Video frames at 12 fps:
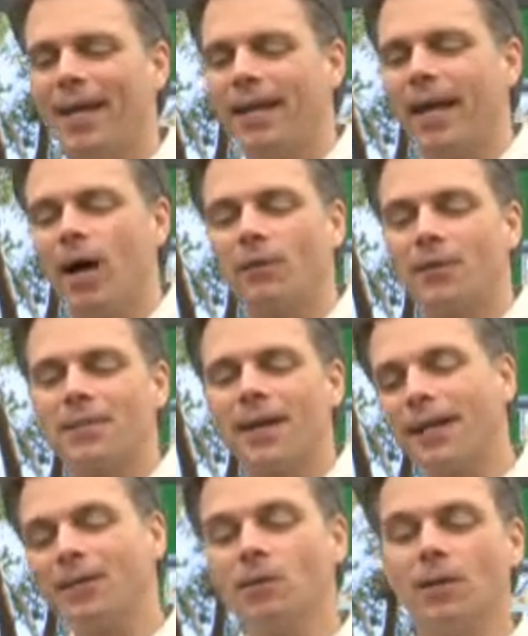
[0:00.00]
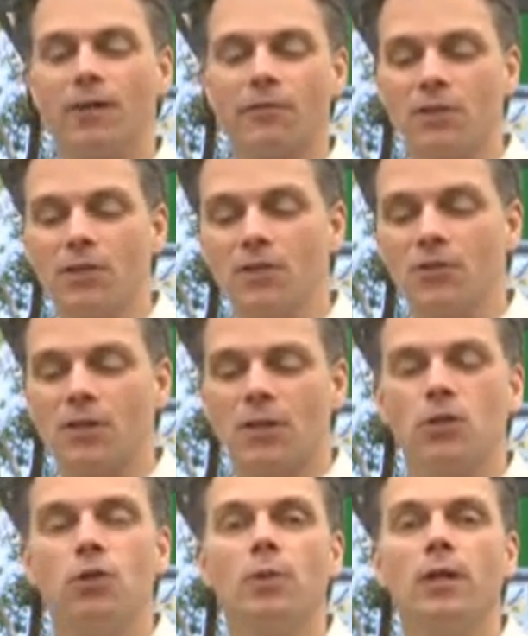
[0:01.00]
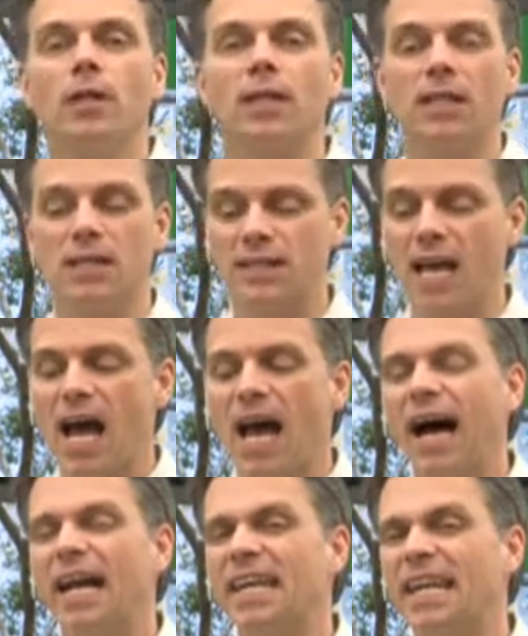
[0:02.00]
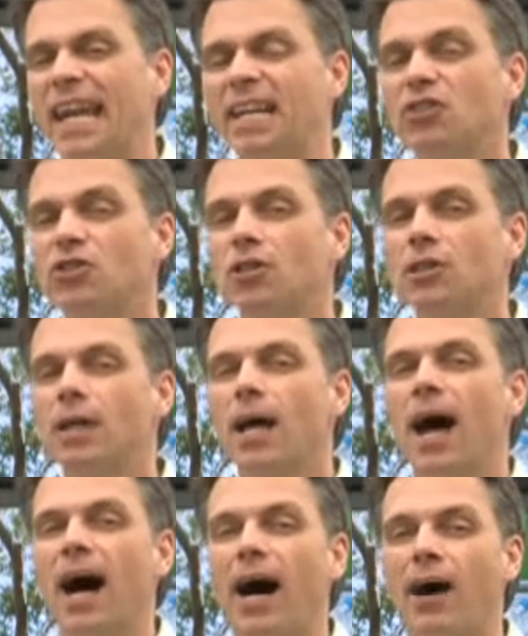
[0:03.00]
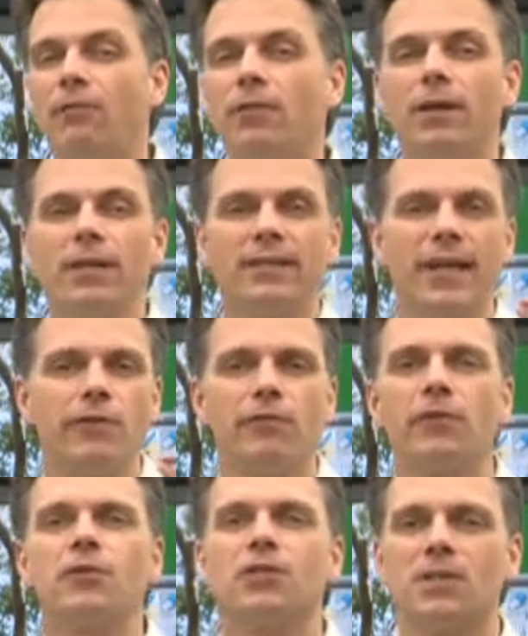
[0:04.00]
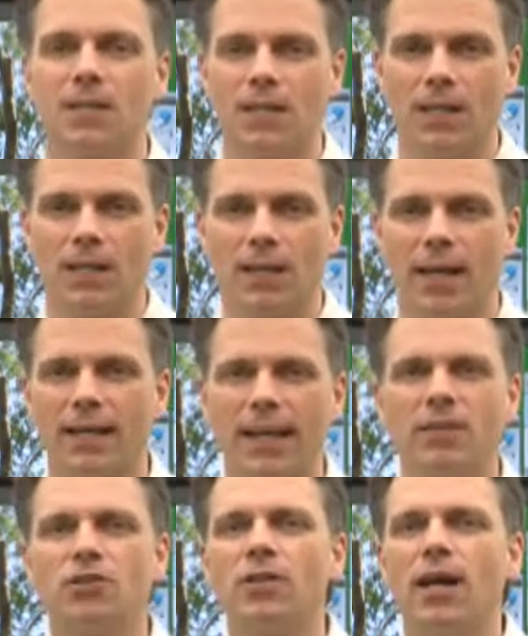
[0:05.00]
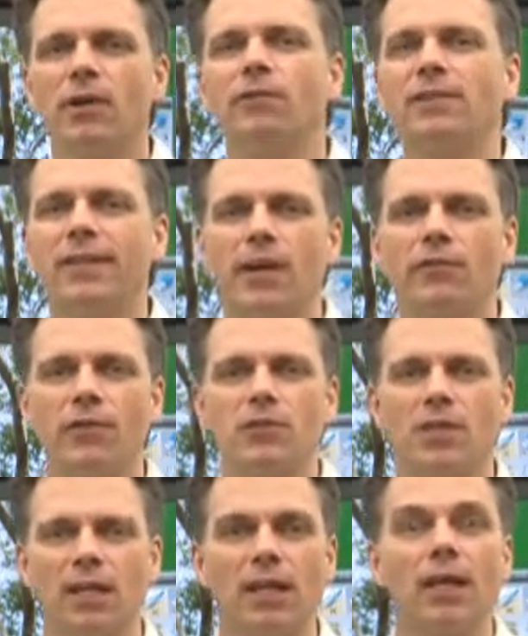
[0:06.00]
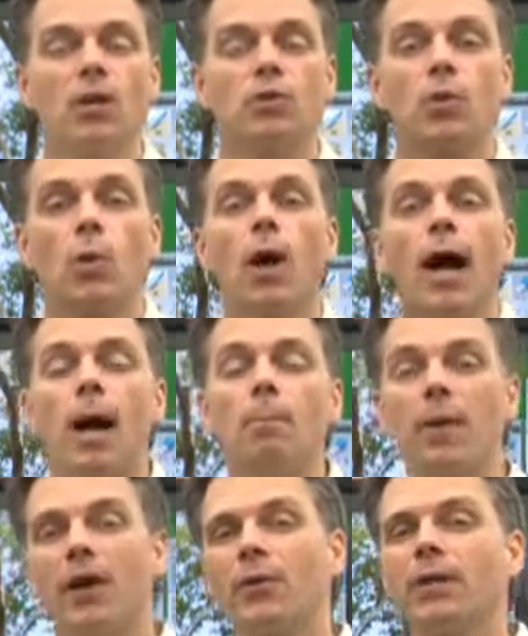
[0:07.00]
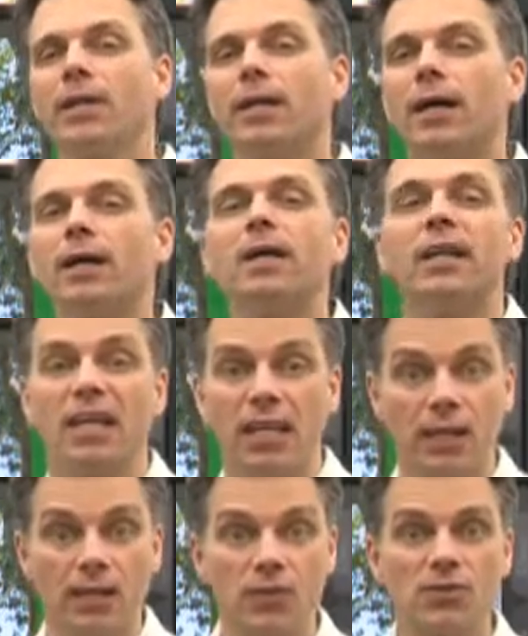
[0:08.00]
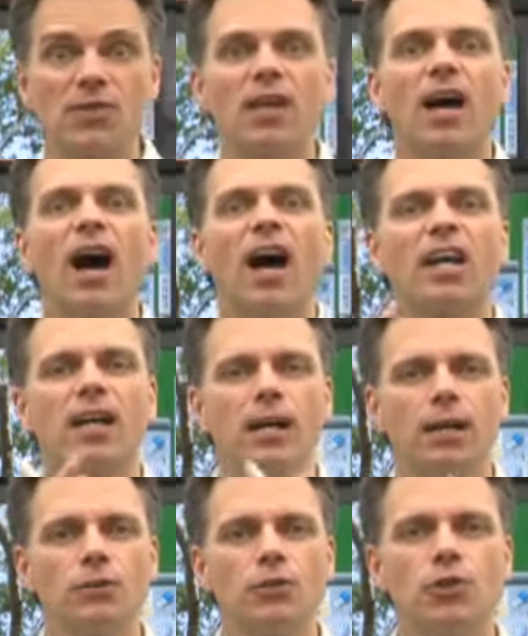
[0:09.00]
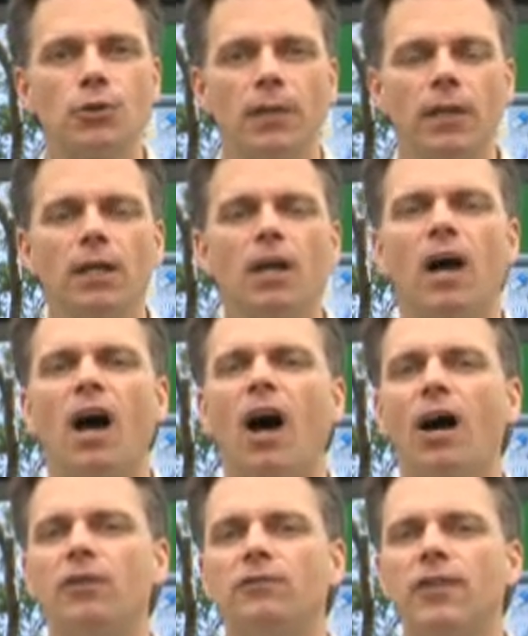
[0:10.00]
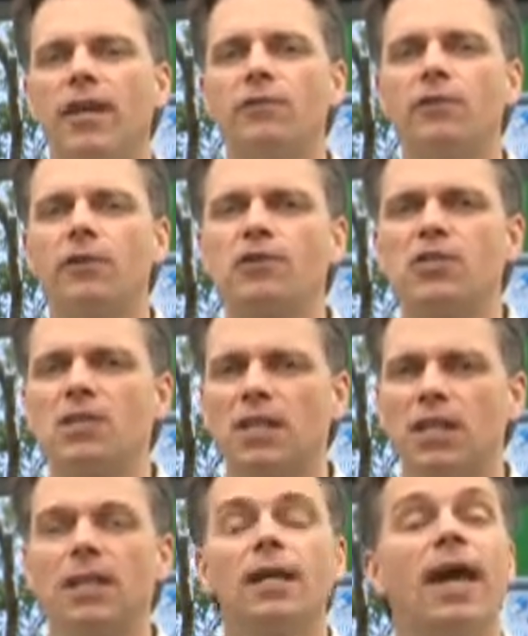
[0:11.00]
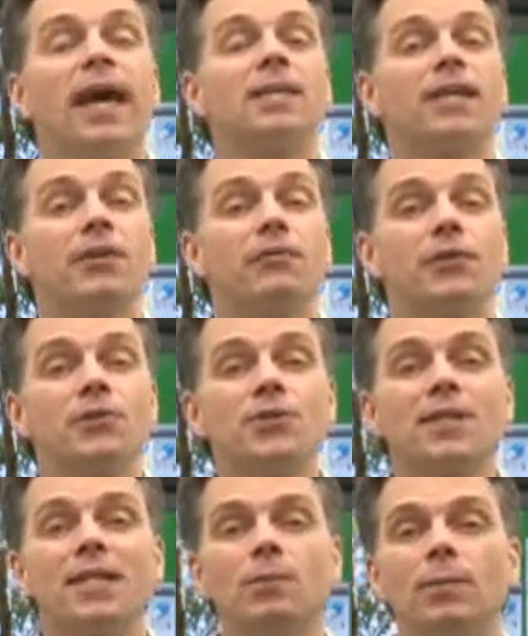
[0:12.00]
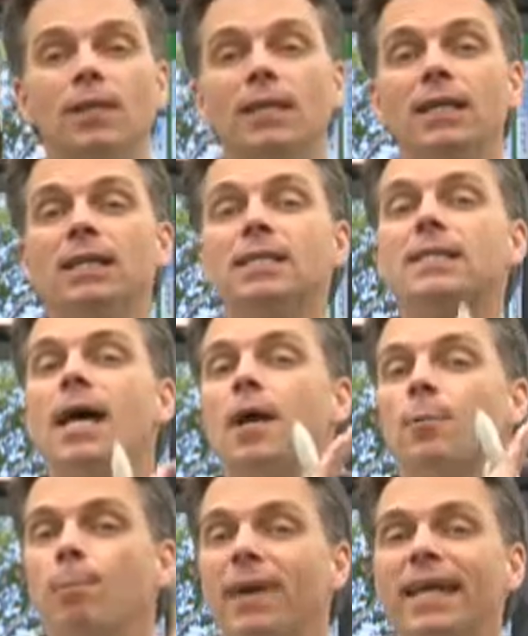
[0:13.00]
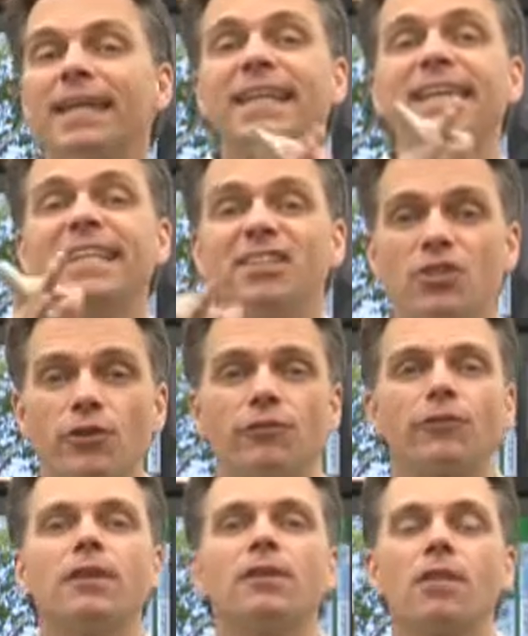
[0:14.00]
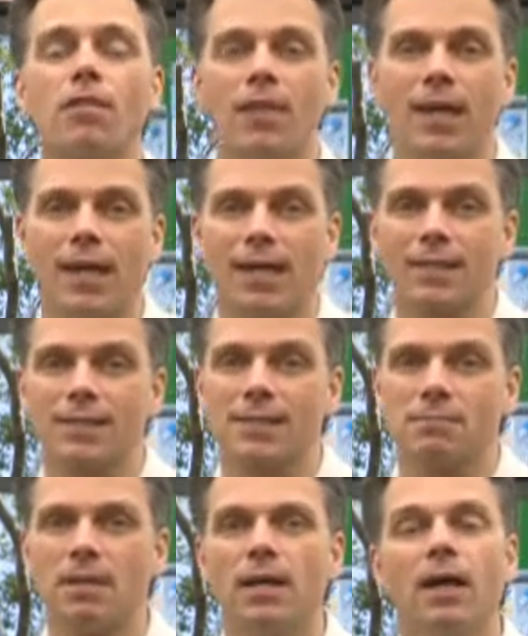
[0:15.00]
Now, the title of this unit is A Nation of Diversity. A Nation of Diversity. So, America is a country of diversity. And diversity means many different things.